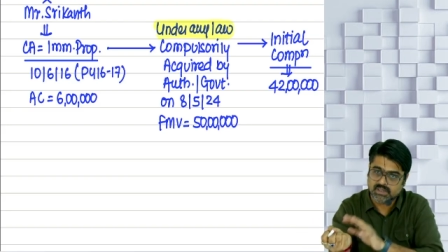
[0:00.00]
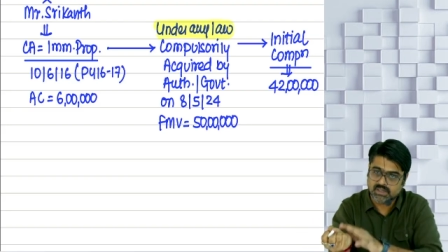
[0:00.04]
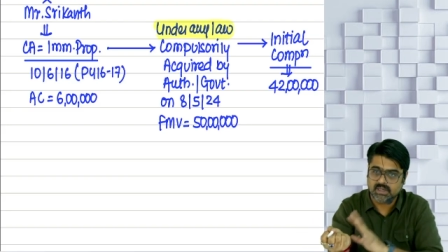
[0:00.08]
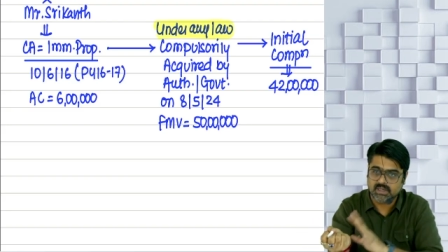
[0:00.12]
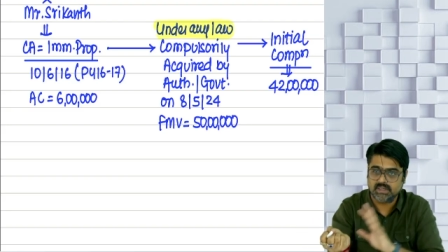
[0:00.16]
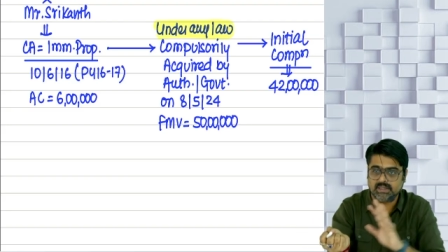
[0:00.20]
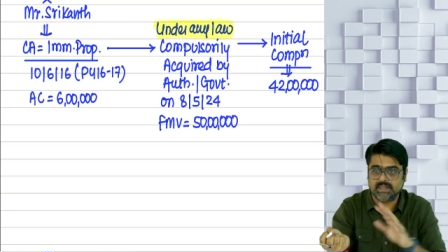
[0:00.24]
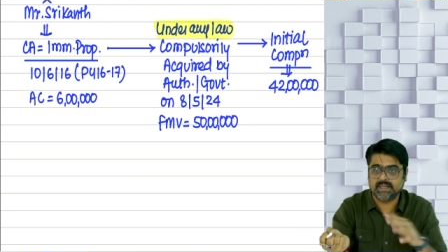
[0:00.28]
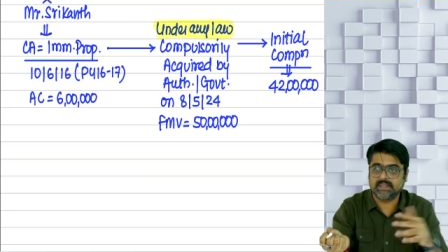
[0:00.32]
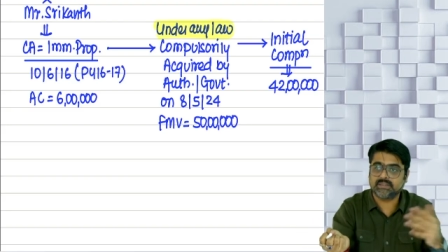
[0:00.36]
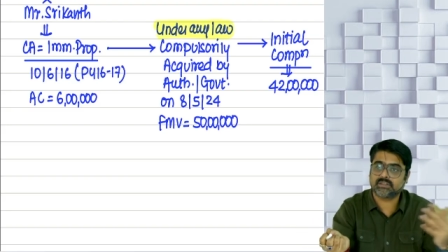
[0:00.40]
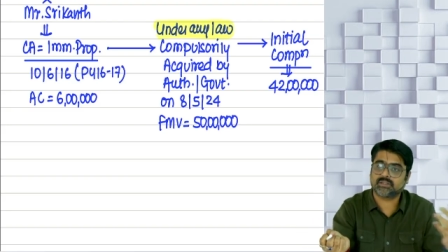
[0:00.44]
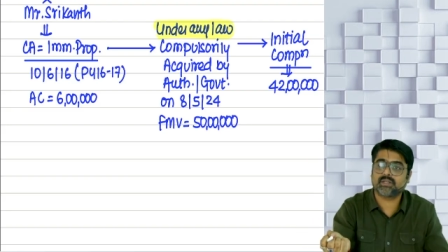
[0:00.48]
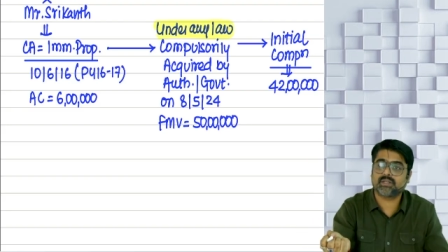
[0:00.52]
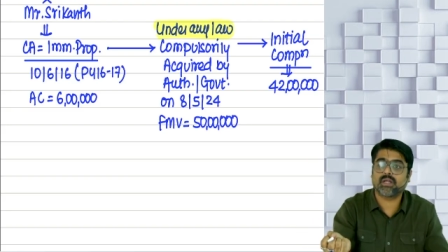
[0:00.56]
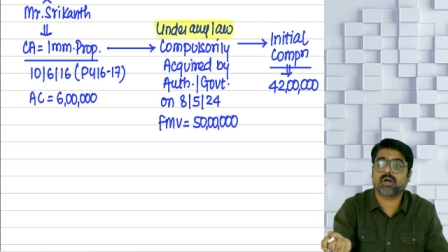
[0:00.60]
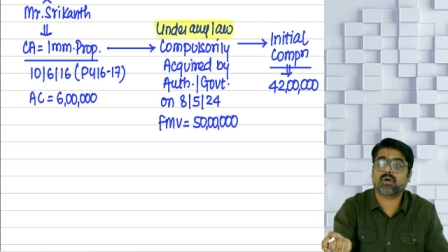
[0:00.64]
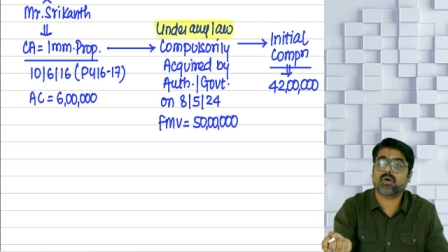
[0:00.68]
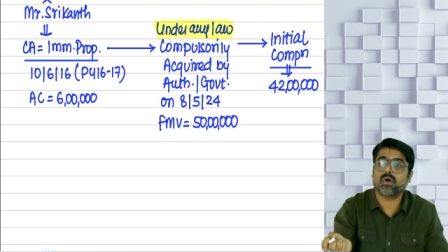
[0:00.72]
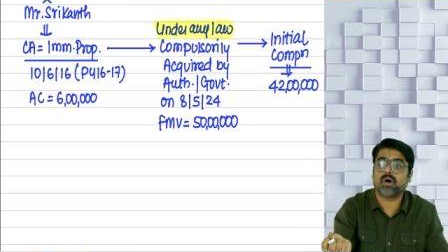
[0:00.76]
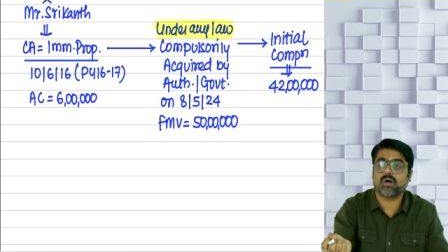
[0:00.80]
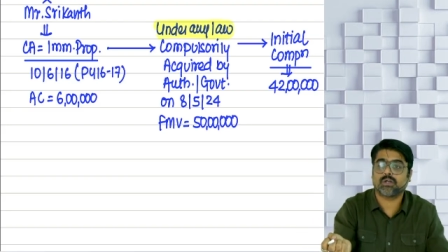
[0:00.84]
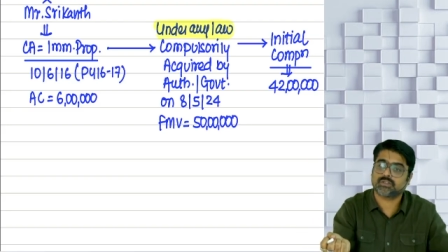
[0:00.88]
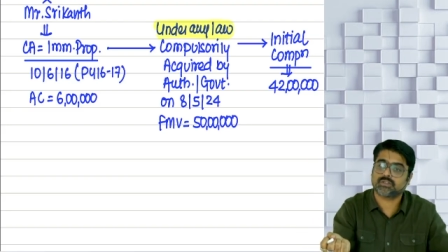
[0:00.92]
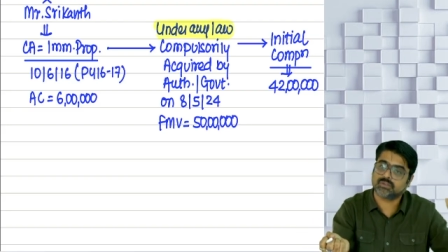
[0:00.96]
against the
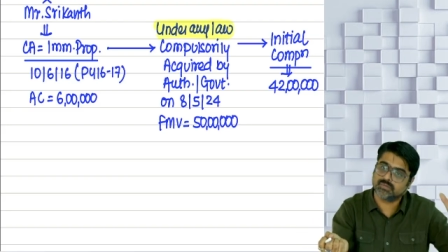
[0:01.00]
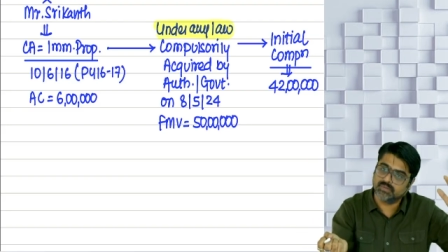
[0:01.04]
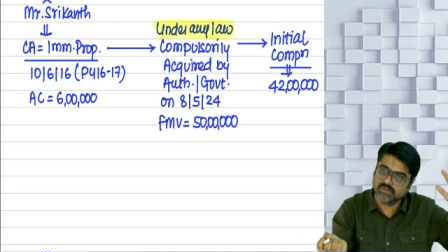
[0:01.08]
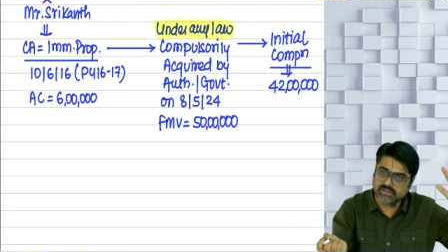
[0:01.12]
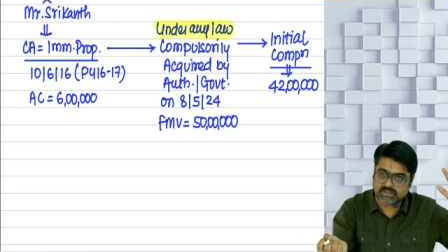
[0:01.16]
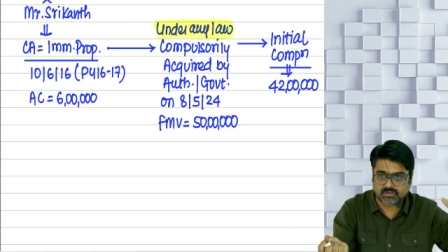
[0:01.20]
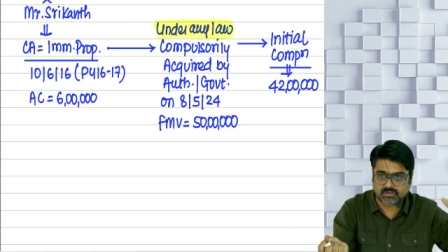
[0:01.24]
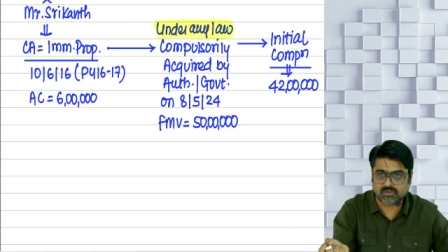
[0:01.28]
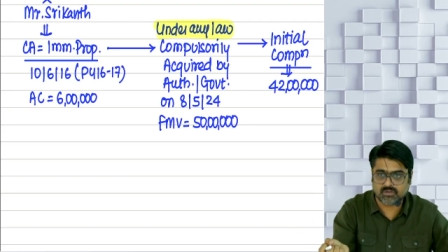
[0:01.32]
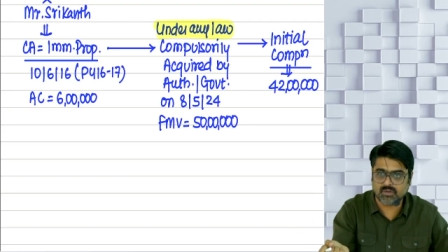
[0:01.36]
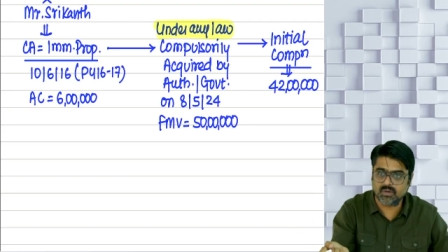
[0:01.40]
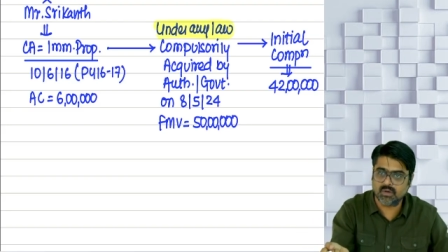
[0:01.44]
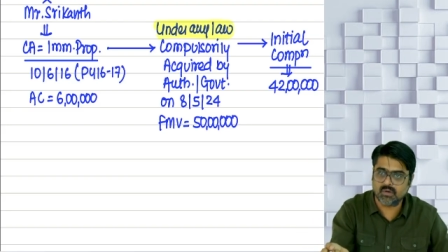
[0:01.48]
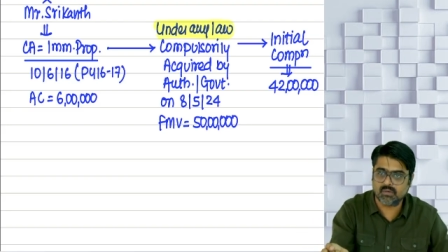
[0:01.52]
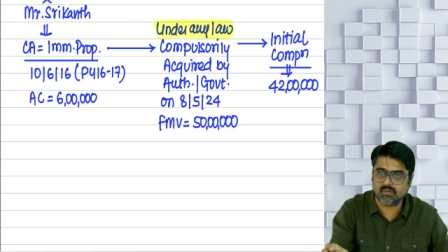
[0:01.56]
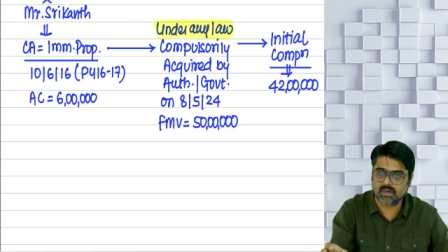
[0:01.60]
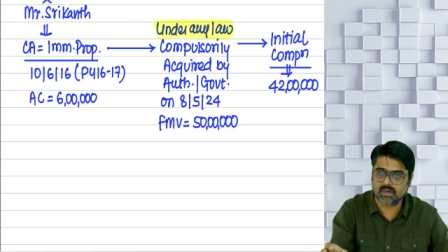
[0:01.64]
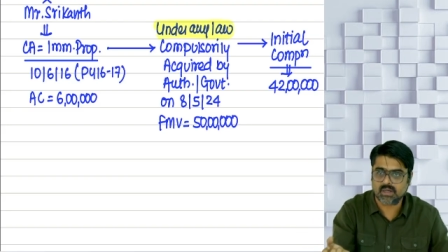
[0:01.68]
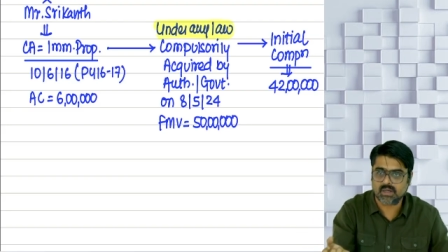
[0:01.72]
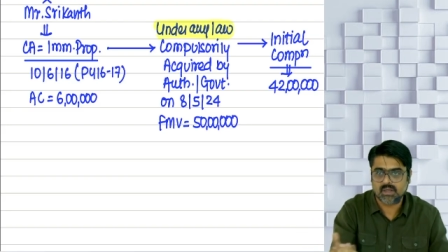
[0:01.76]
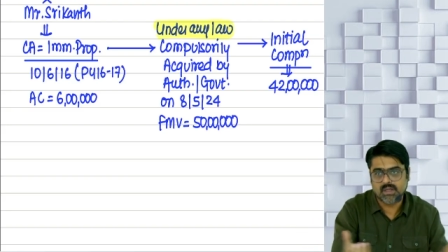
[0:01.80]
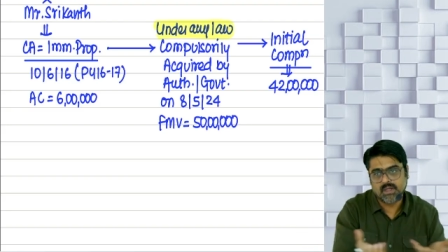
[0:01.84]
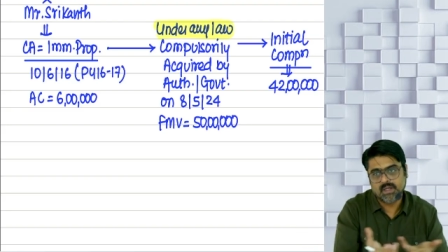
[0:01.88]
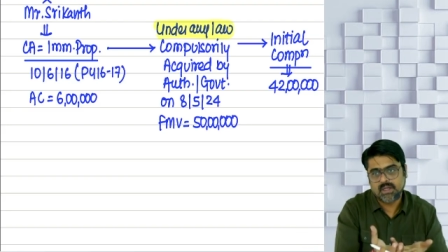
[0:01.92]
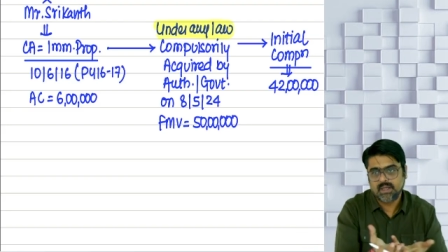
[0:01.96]
cost which is lower,
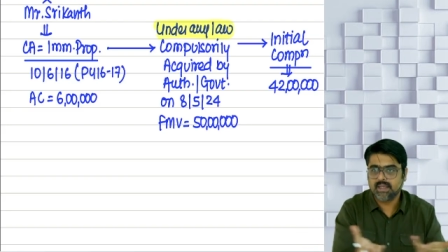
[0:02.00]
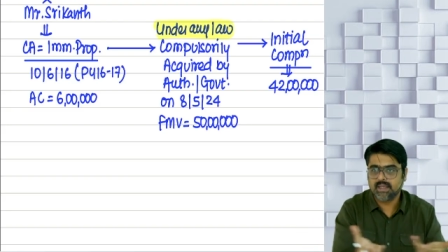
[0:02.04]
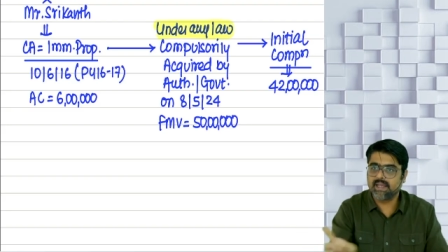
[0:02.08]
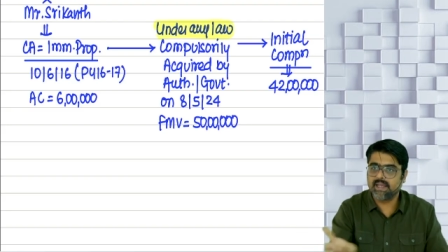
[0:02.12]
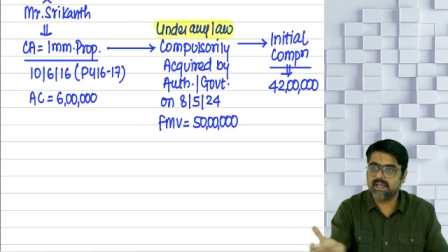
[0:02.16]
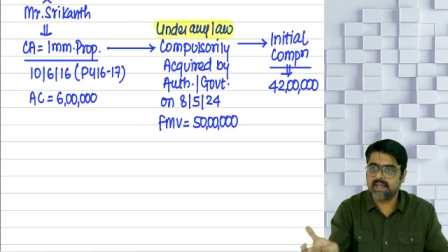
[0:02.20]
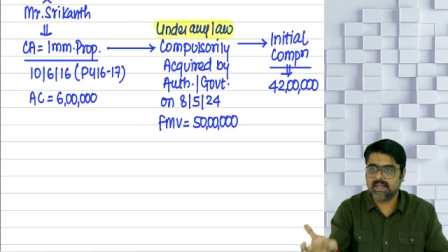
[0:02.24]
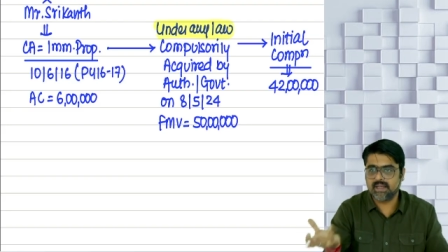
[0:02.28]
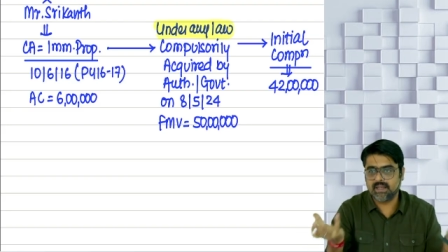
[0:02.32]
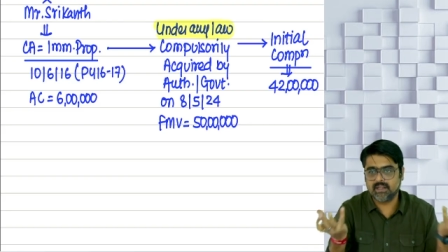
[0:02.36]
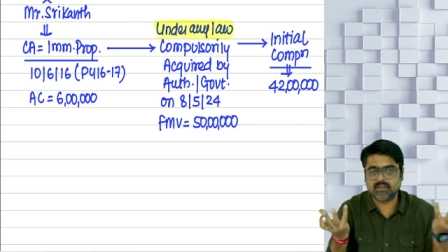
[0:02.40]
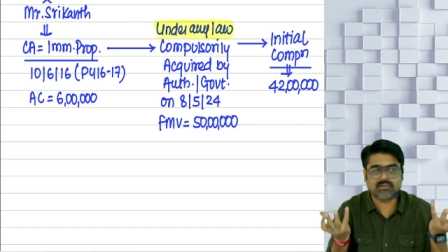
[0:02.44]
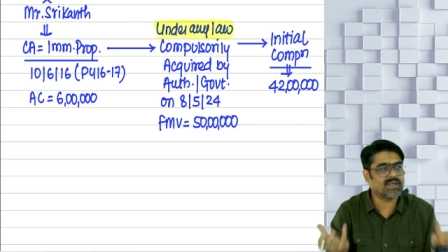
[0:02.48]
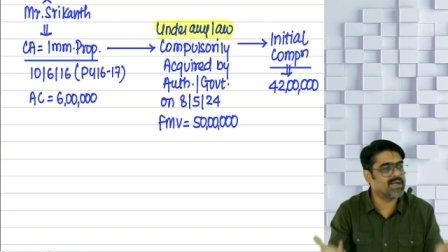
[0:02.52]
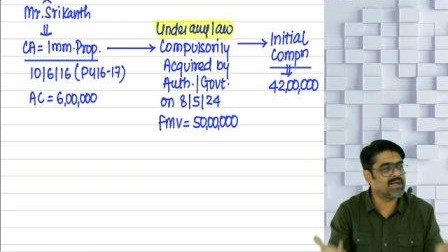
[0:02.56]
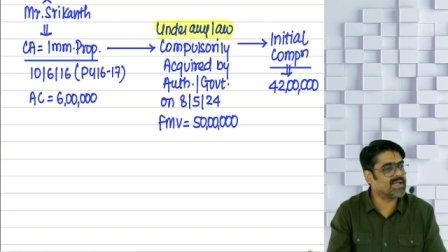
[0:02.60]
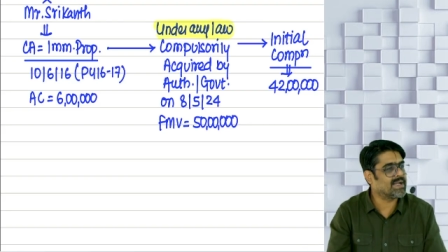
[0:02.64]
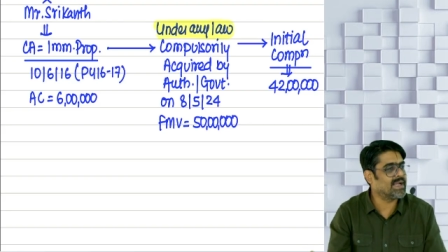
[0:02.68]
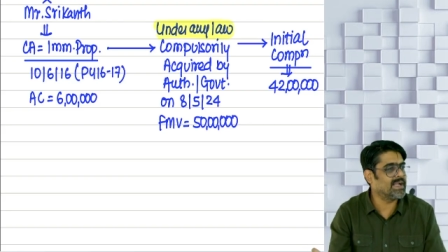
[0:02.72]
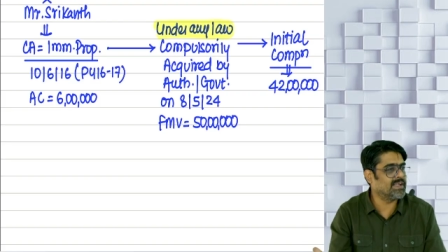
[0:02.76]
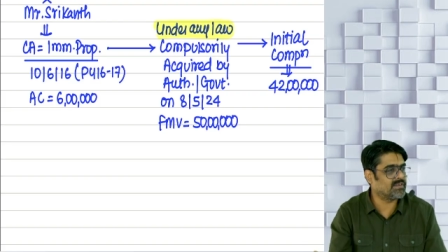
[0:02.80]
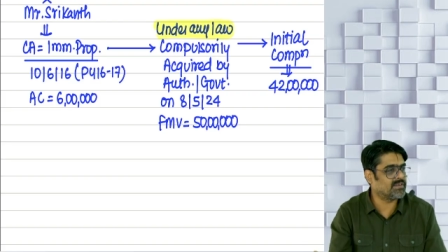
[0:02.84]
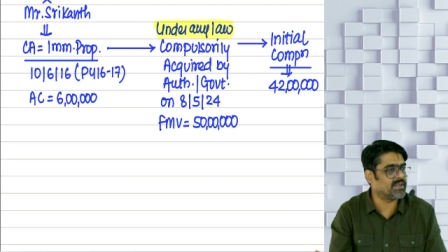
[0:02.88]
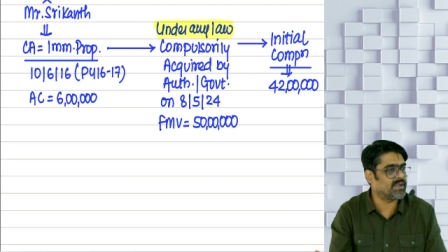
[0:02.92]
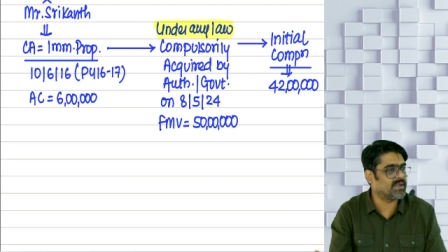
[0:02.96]
gain is
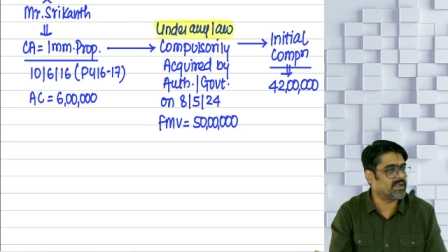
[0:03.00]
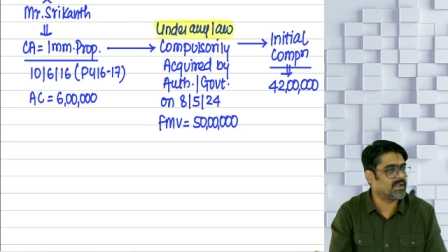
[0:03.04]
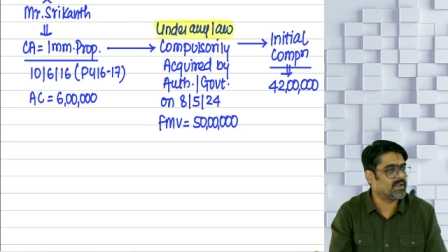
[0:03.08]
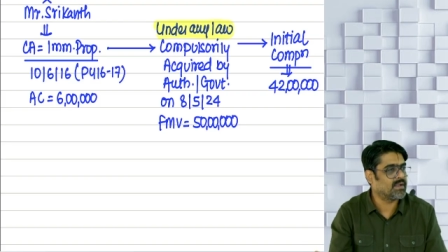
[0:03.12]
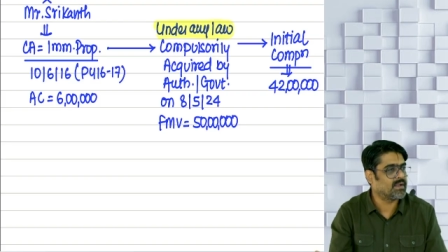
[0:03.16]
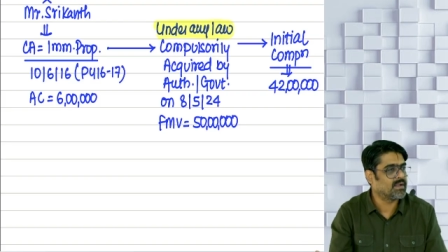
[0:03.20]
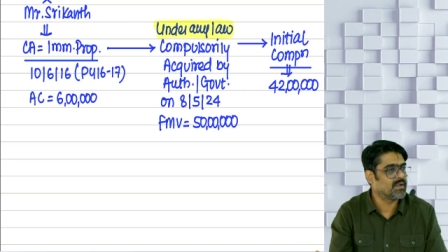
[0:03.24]
arising.